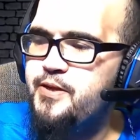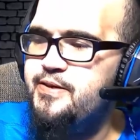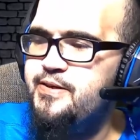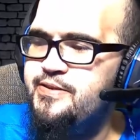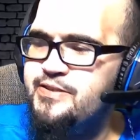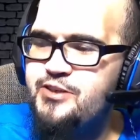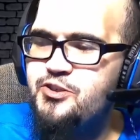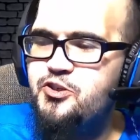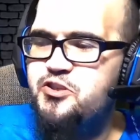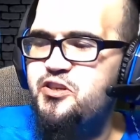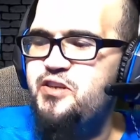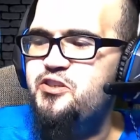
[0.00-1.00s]
it's
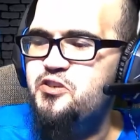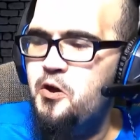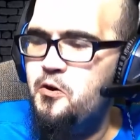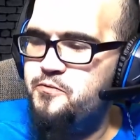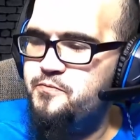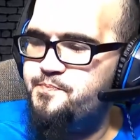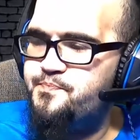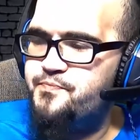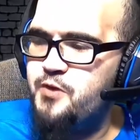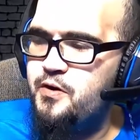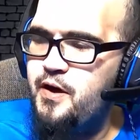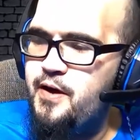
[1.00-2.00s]
interesting to note,
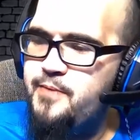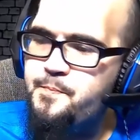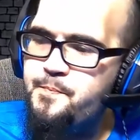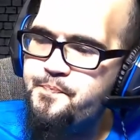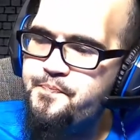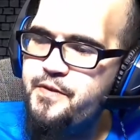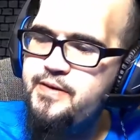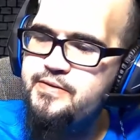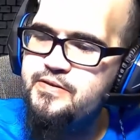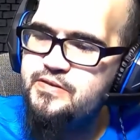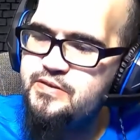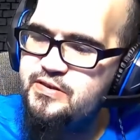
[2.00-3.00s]
okay?
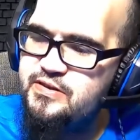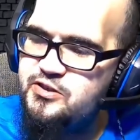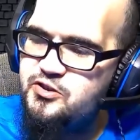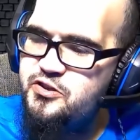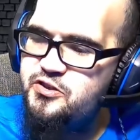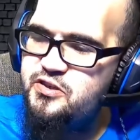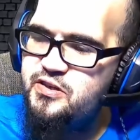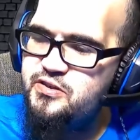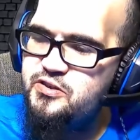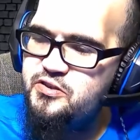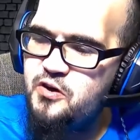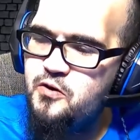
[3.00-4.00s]
It's interesting
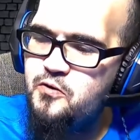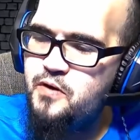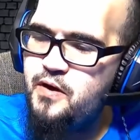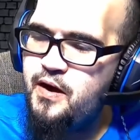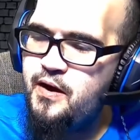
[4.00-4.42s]
to know